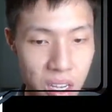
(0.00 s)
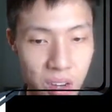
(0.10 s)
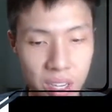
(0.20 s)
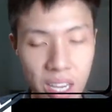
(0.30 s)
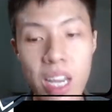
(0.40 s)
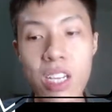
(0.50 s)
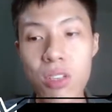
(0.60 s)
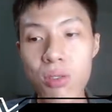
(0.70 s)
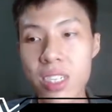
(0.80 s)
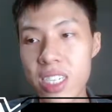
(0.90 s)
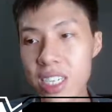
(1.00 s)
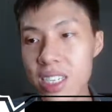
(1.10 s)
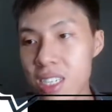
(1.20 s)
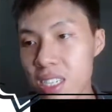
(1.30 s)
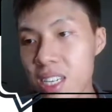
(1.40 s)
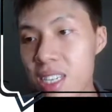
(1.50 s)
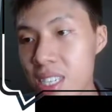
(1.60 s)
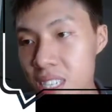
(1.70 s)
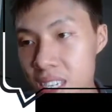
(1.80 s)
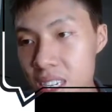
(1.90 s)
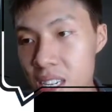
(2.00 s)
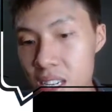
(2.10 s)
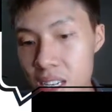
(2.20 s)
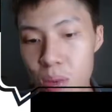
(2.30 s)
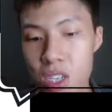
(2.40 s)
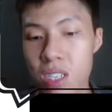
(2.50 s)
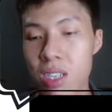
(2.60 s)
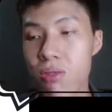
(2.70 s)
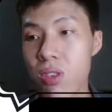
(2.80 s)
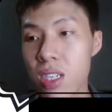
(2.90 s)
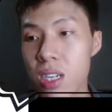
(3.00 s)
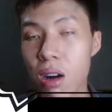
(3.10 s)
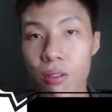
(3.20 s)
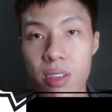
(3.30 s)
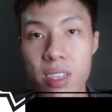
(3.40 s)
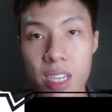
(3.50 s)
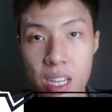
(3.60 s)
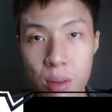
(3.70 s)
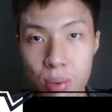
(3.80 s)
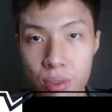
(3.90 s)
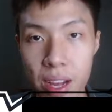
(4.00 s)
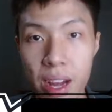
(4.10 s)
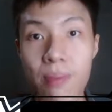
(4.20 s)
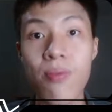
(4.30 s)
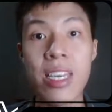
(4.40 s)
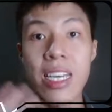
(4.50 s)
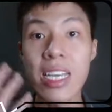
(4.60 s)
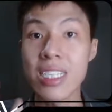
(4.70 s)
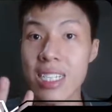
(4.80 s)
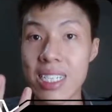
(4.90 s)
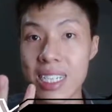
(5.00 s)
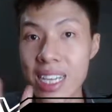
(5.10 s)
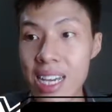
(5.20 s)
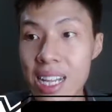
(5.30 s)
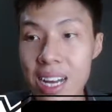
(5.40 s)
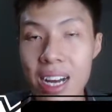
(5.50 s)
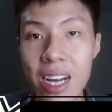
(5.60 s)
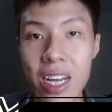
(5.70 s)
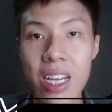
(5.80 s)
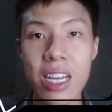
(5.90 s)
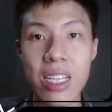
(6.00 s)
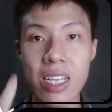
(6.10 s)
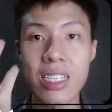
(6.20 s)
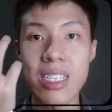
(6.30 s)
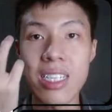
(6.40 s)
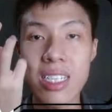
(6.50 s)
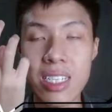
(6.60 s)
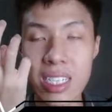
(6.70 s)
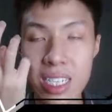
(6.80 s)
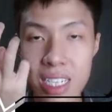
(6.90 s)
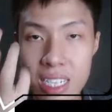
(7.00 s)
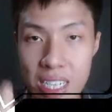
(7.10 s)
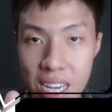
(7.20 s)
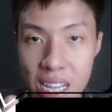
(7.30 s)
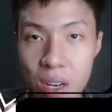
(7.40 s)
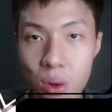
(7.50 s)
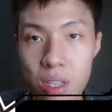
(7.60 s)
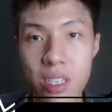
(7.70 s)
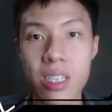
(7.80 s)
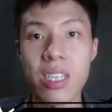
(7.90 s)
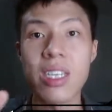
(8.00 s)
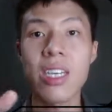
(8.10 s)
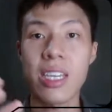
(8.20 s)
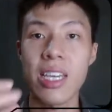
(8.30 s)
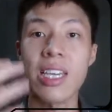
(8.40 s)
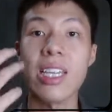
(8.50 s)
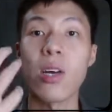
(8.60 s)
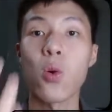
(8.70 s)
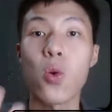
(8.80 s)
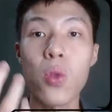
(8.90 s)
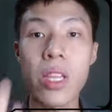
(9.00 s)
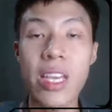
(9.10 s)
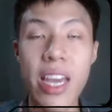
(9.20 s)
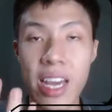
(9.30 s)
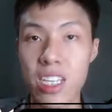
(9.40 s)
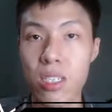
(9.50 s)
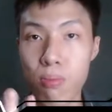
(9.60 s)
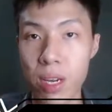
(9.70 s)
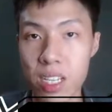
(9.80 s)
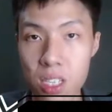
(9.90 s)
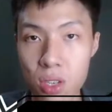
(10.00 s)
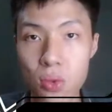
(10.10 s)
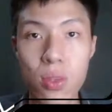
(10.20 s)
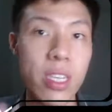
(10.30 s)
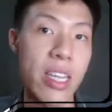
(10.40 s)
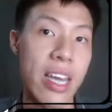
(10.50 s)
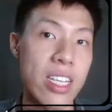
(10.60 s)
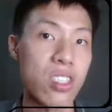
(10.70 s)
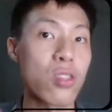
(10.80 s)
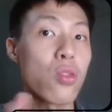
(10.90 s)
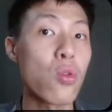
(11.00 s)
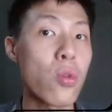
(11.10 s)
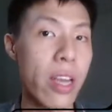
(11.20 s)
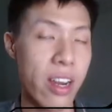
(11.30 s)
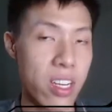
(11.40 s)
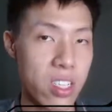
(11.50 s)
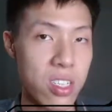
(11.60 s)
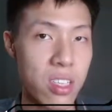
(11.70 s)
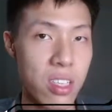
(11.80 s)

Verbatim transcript: Okay, so since this C here, which is the result of the scalar product, it's a scalar, and since it's a scalar quantity, it only has magnitude, it has no direction.